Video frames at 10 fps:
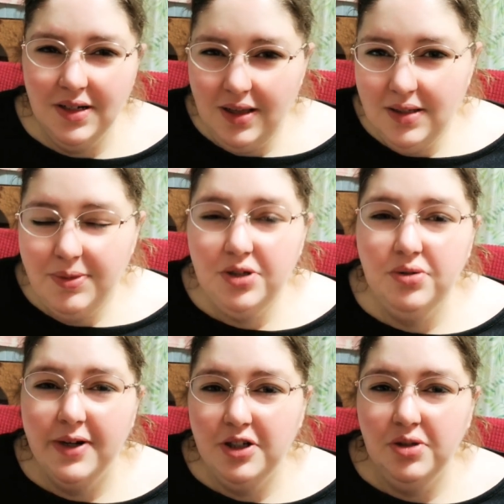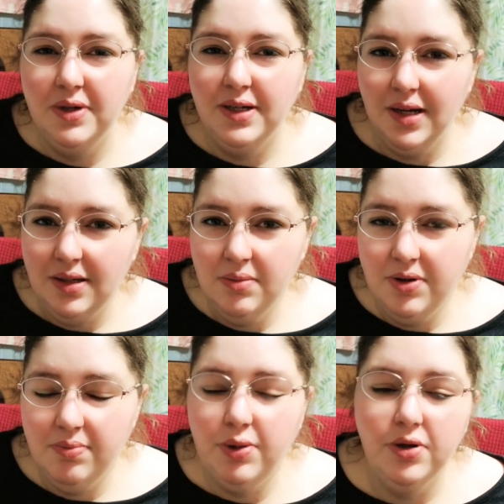a little bit too much, you might get a little bit
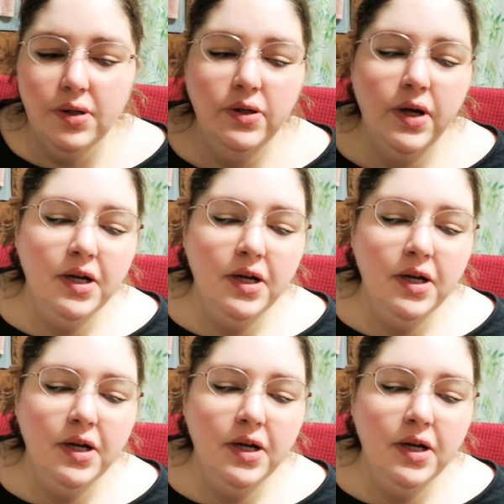of blur.